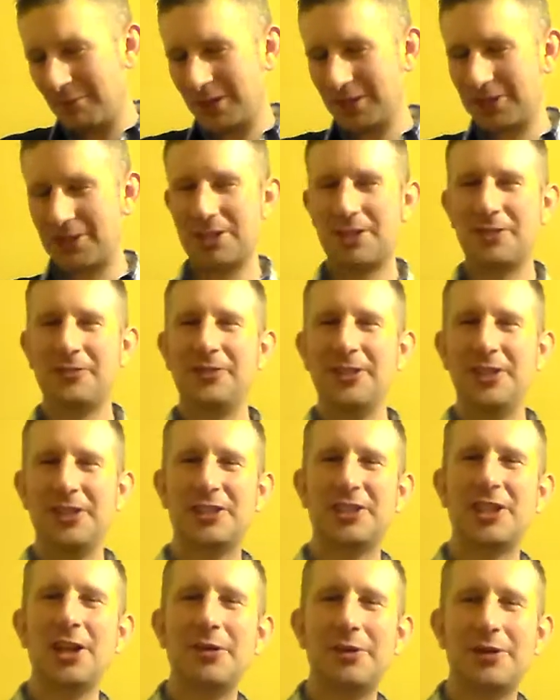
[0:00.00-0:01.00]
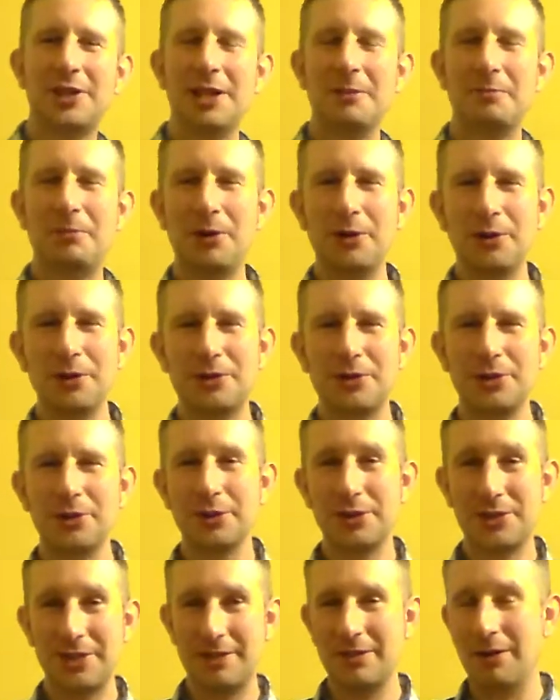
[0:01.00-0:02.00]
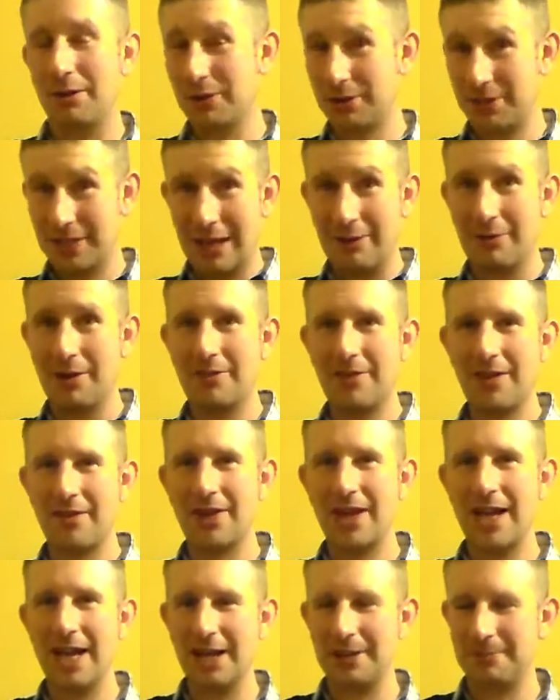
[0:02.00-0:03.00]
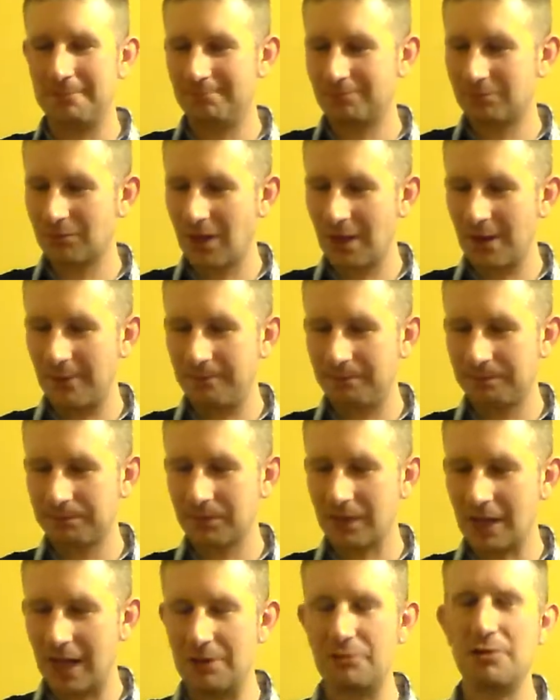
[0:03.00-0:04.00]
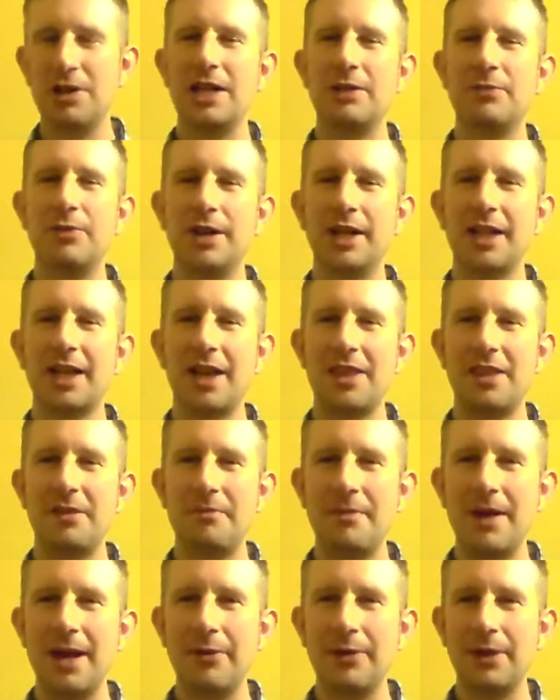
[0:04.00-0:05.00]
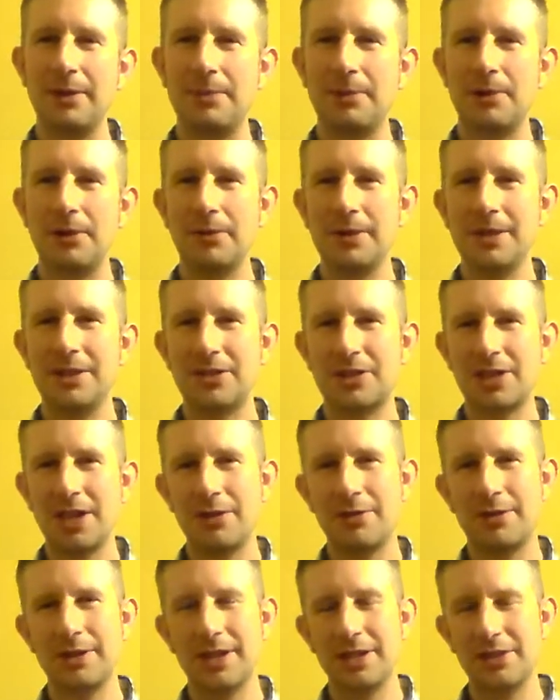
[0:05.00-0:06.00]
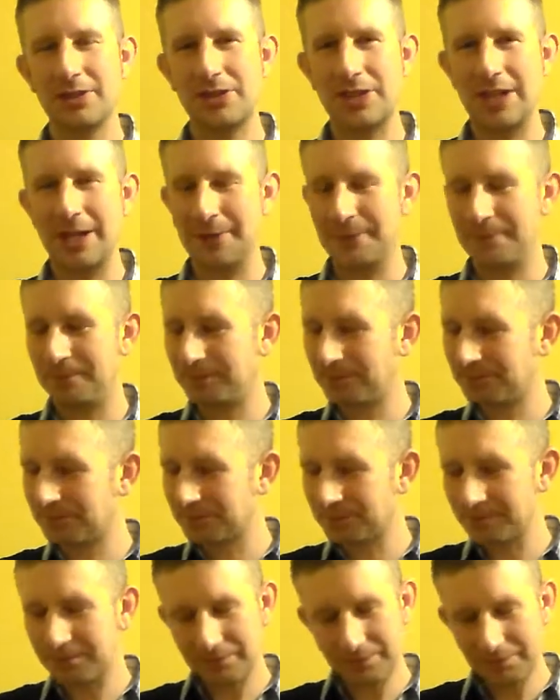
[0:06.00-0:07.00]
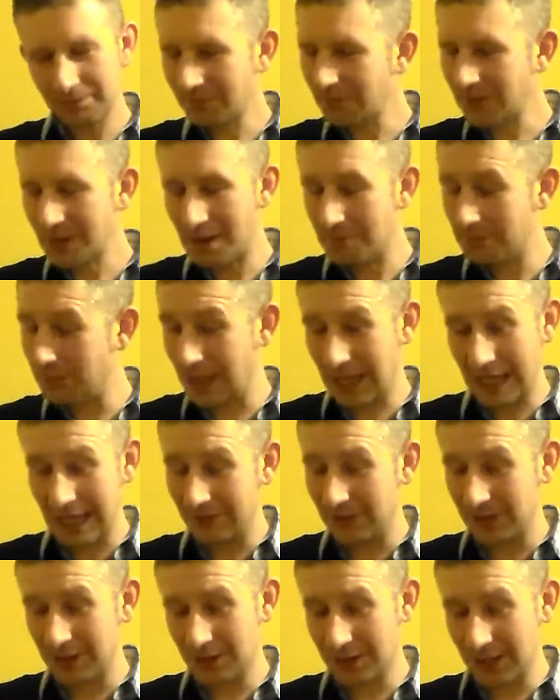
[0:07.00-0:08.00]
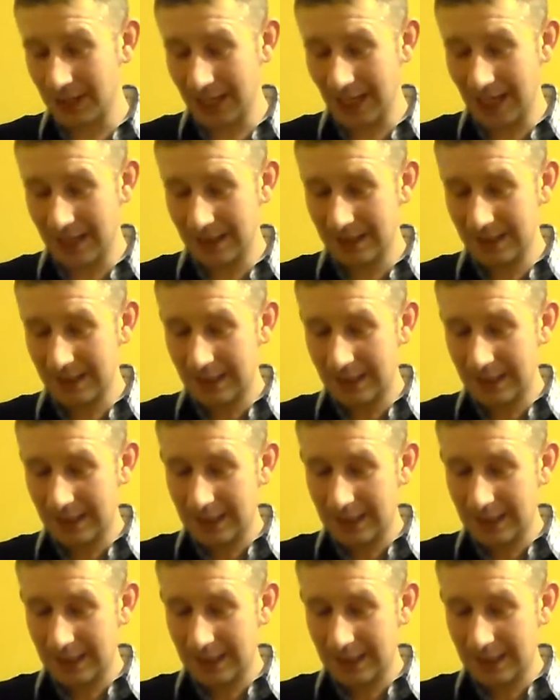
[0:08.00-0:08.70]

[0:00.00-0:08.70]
This is the first coconut porter or stout I've ever had. I really wanted to get the Maui Brewing's coconut stout, but I haven't got it yet.